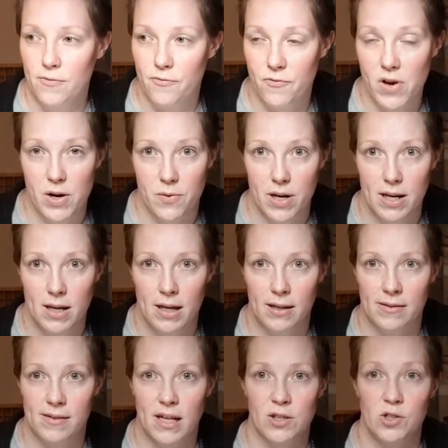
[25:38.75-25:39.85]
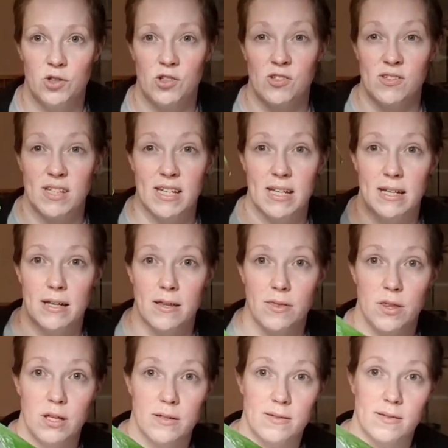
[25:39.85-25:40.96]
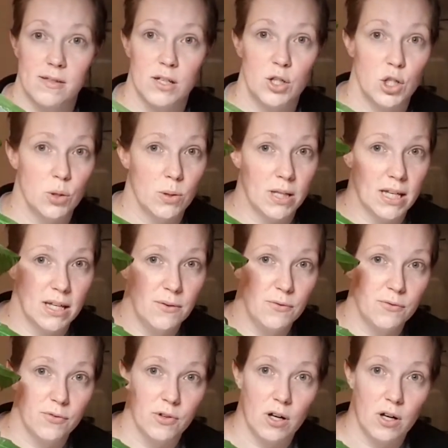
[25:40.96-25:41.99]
very excited to see this new leaf